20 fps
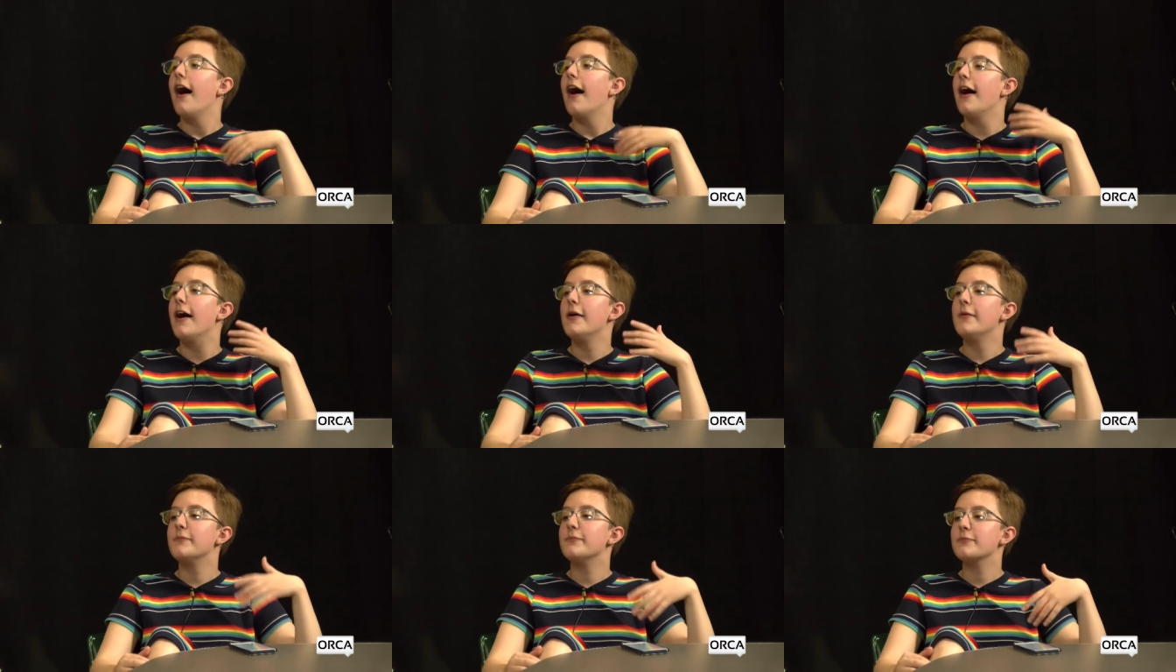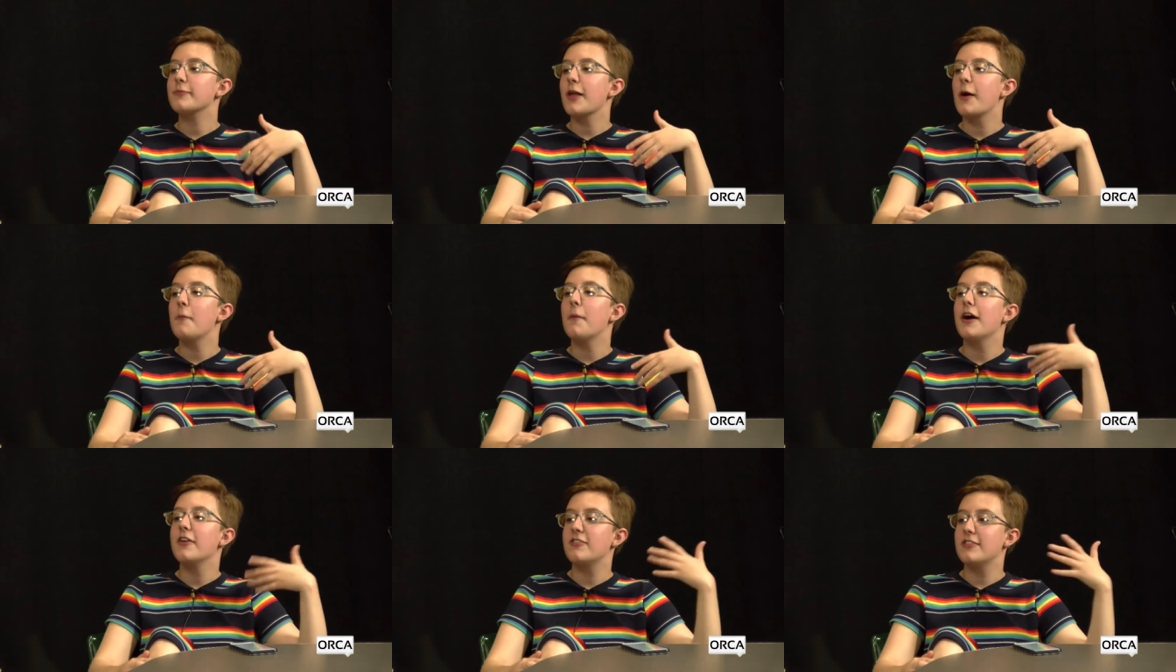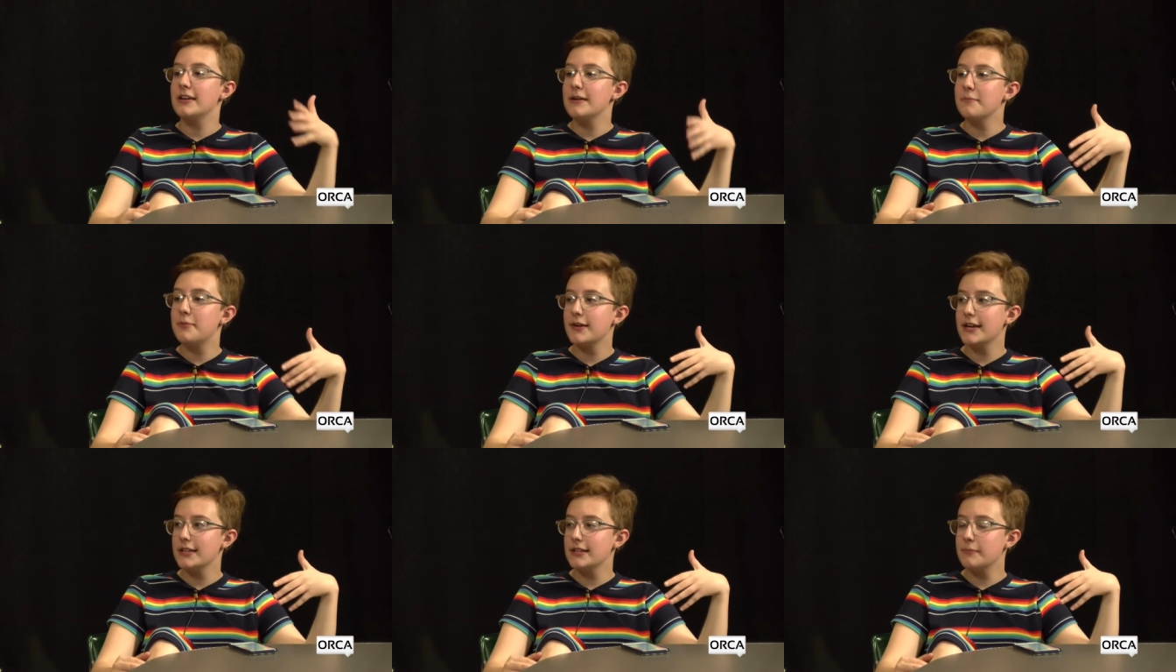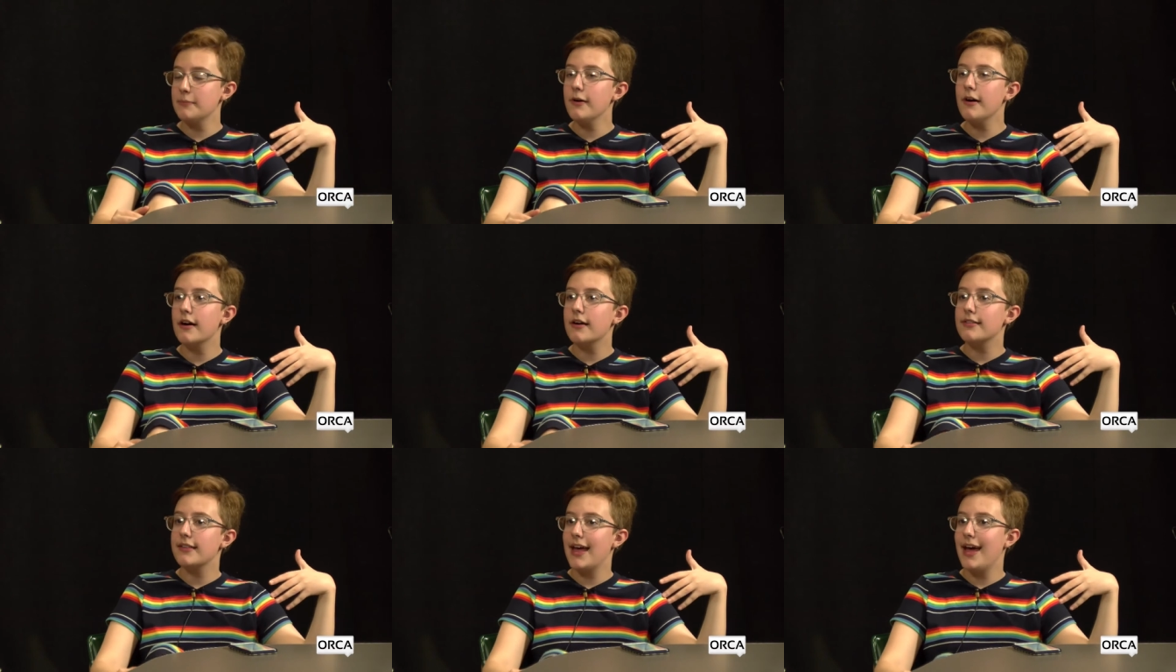um, why she didn't put it in the
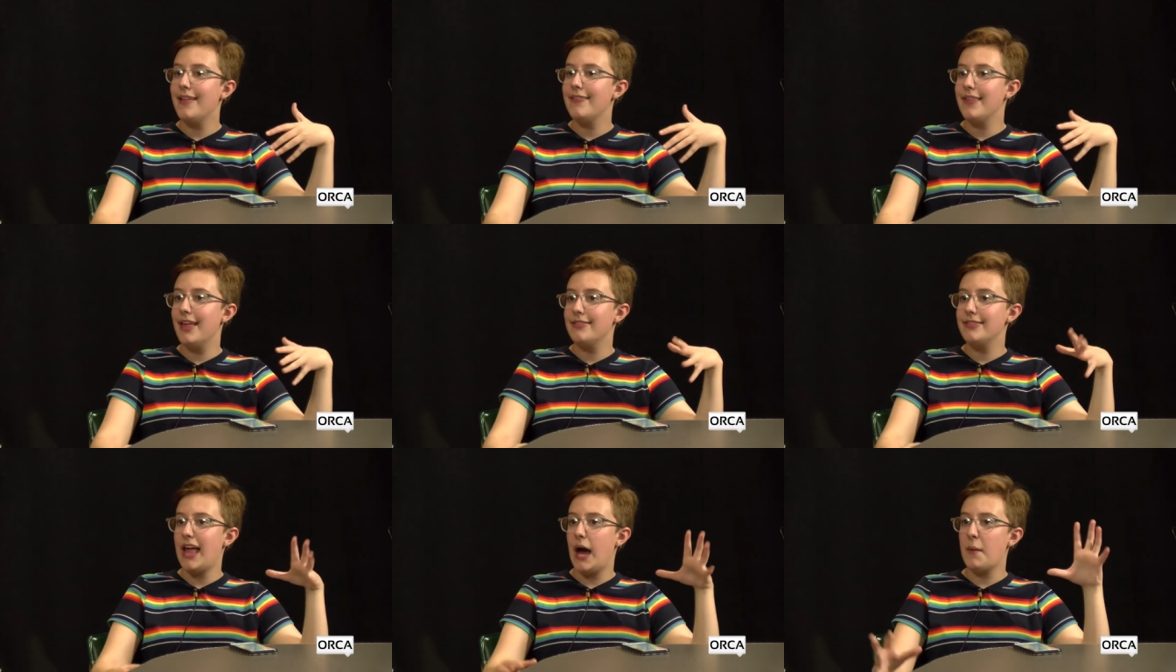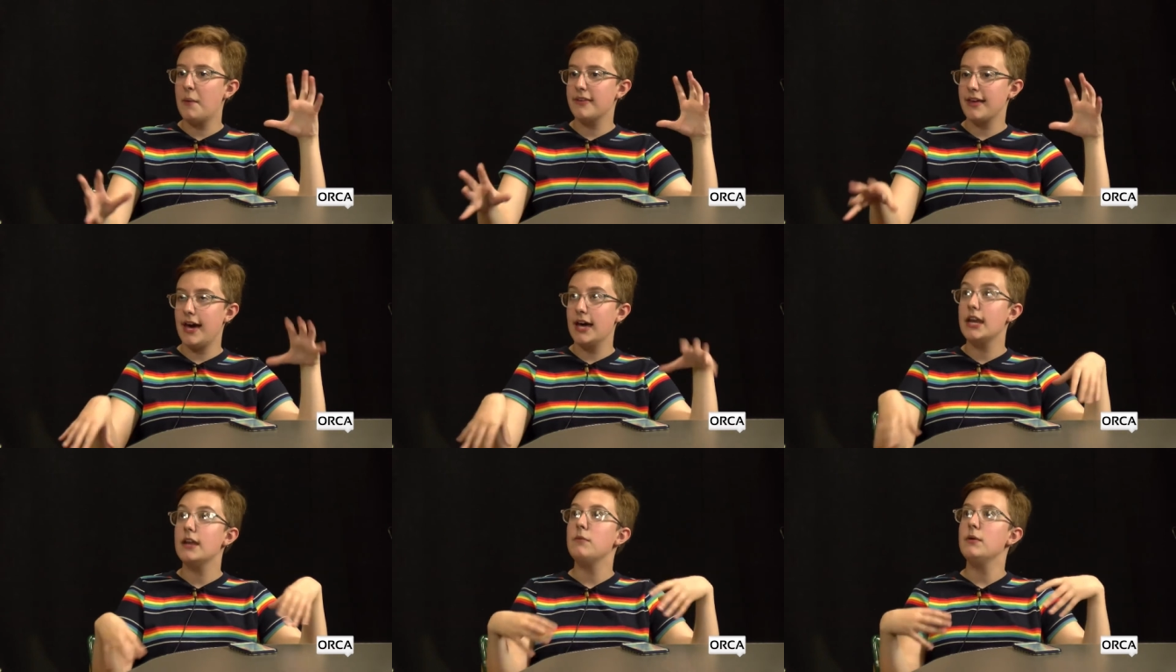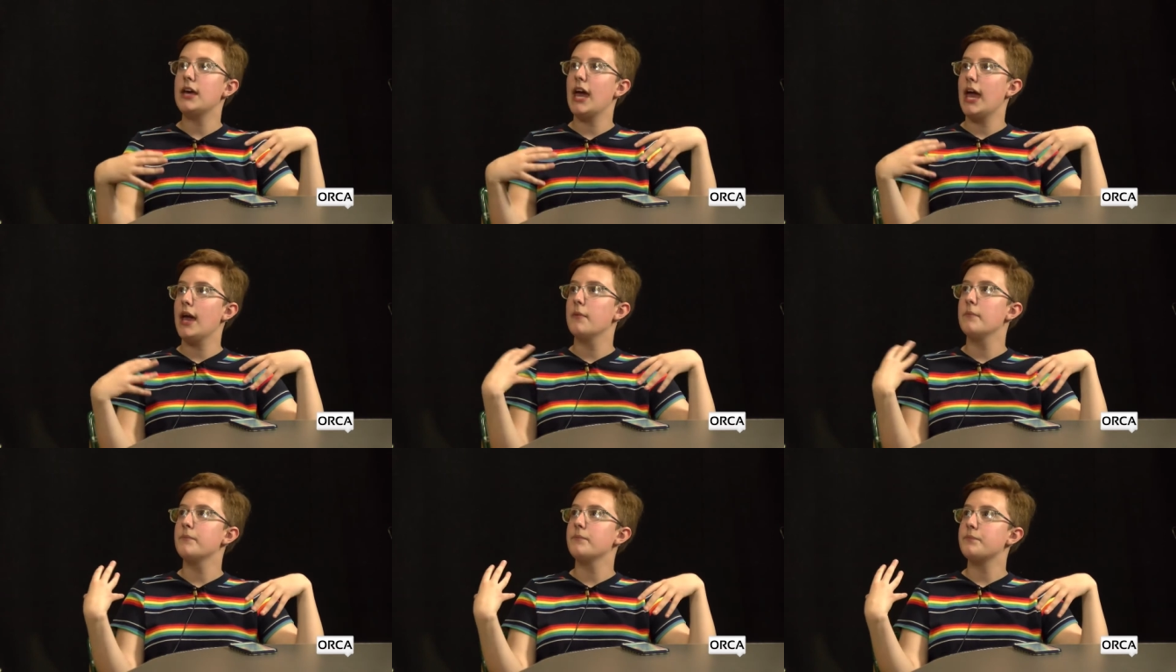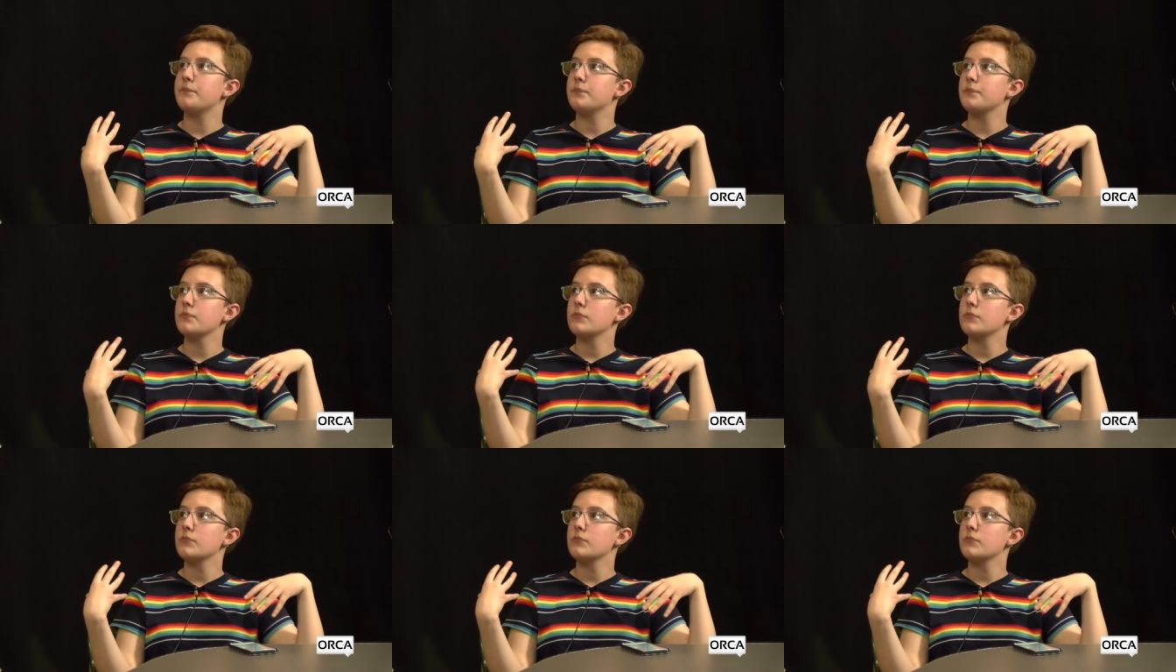book, and then that was kind of became.